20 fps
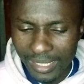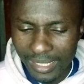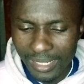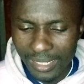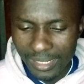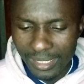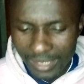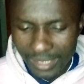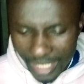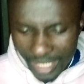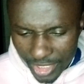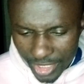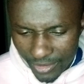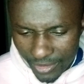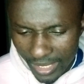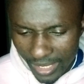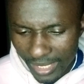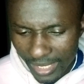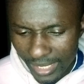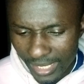eh,
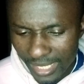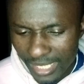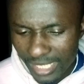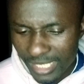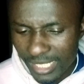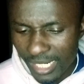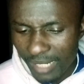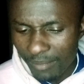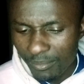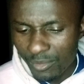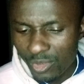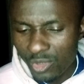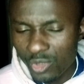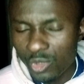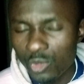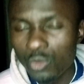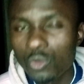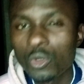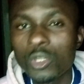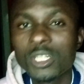literally in
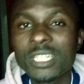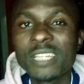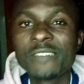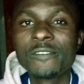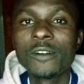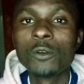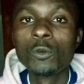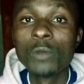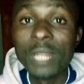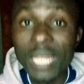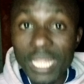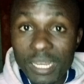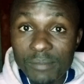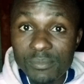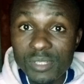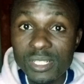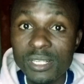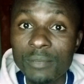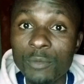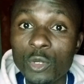terms to whatever
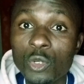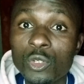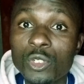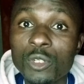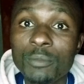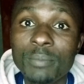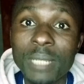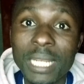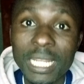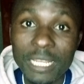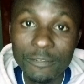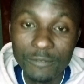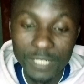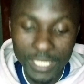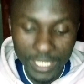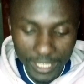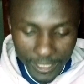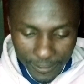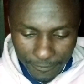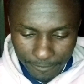William Samuto
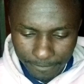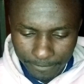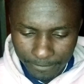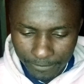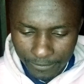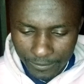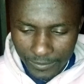believed in,